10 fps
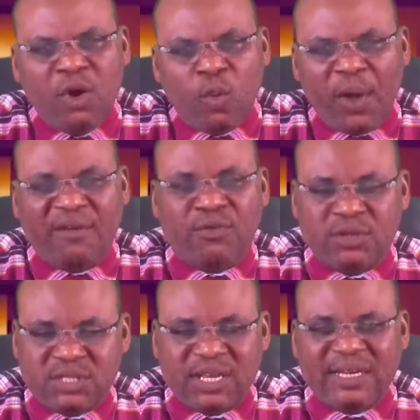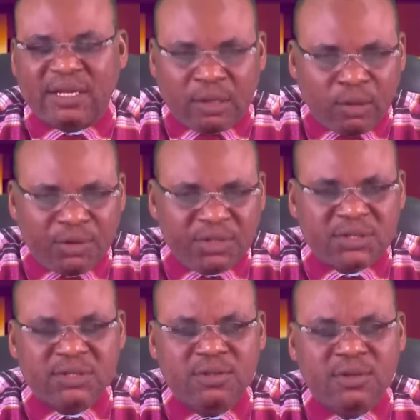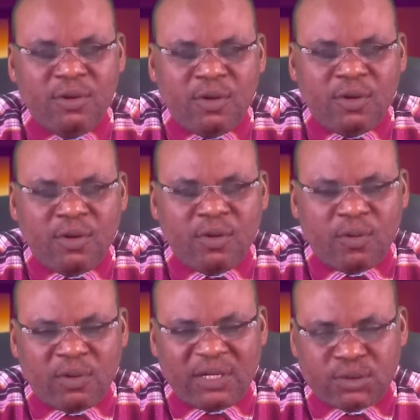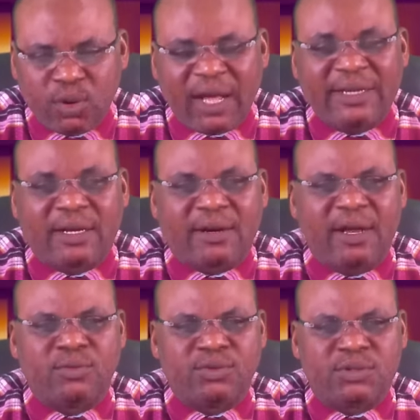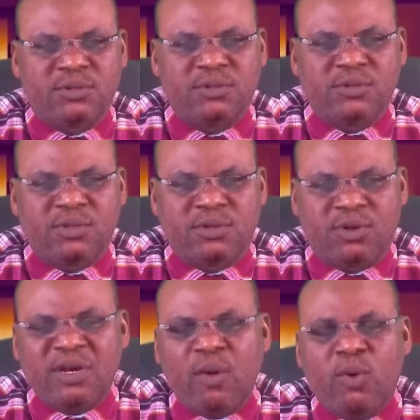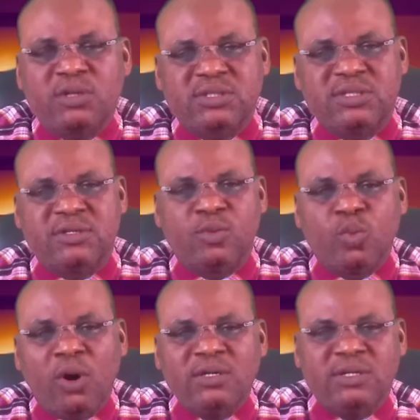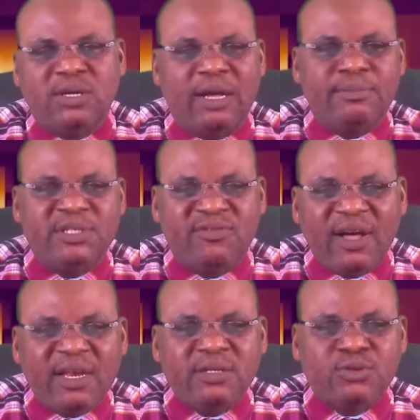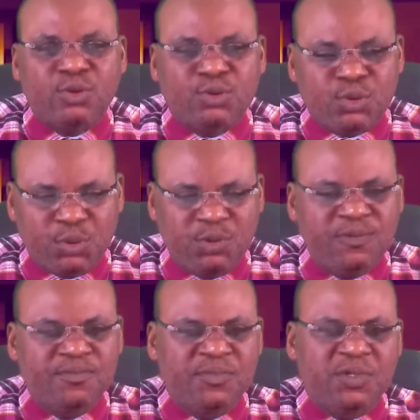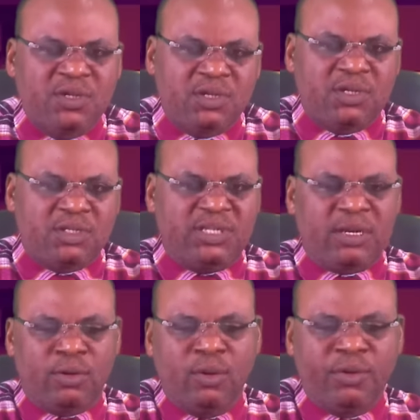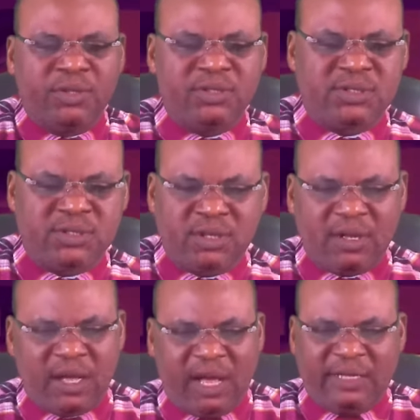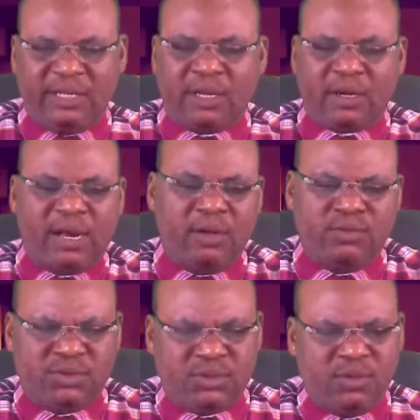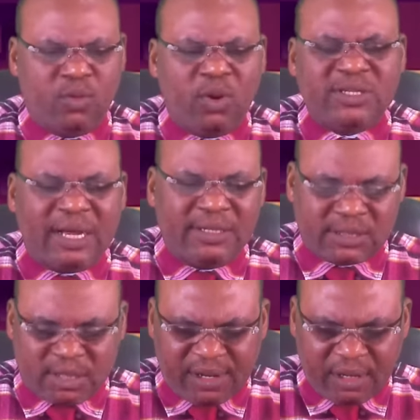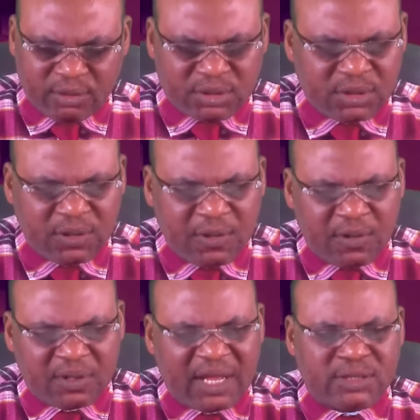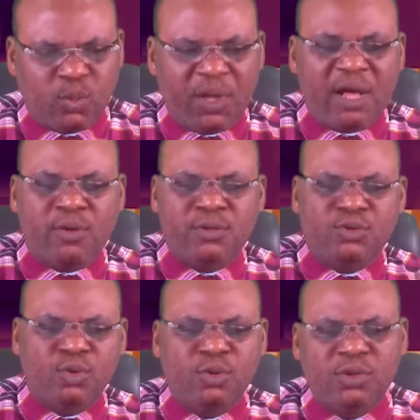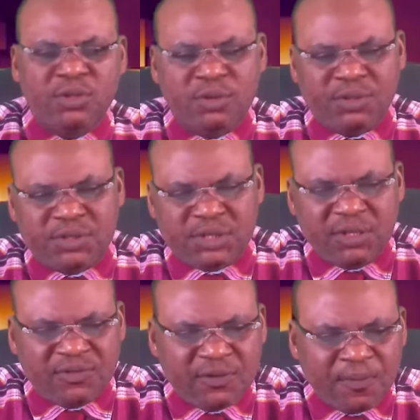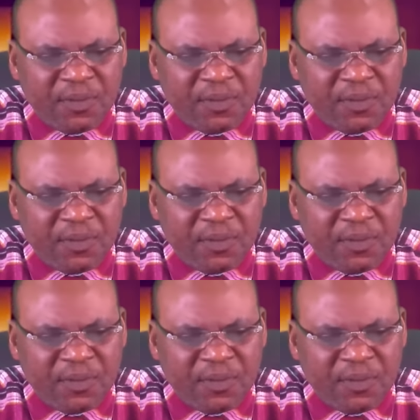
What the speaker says: We have considered the glories. Let's look at the crowns. In other words, the reward can be divided into two, the glories and the crowns. What are these crowns that we are going to receive?